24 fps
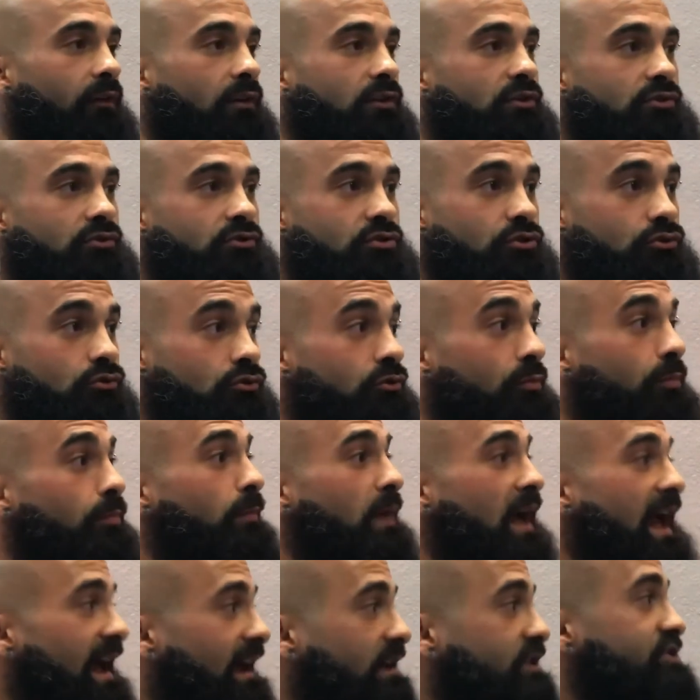you do the
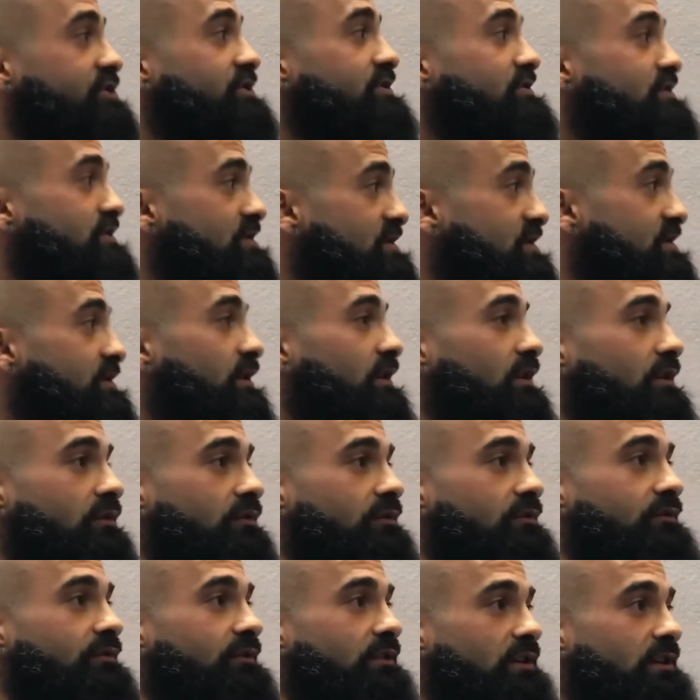actions
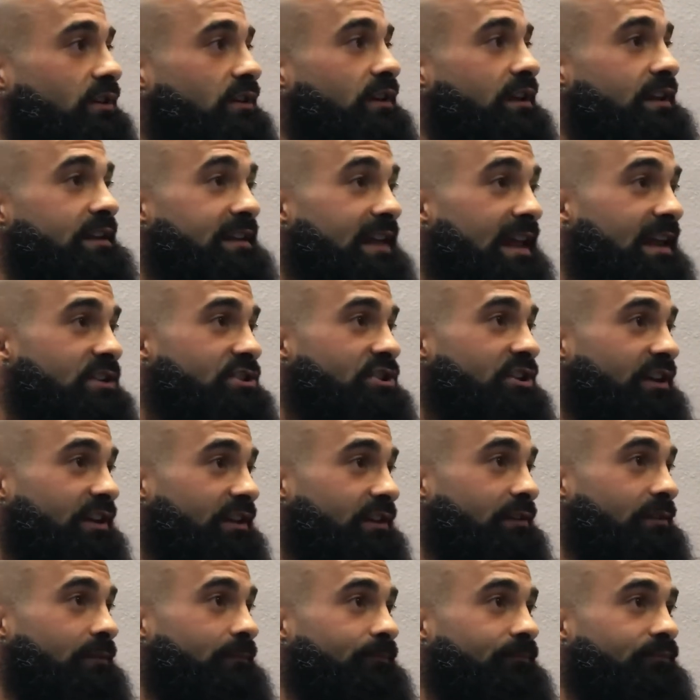of engaging
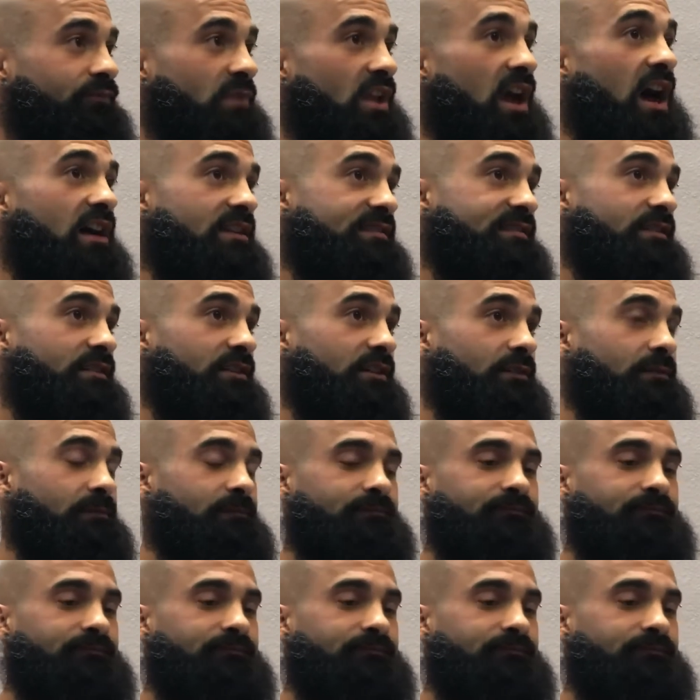it, asana.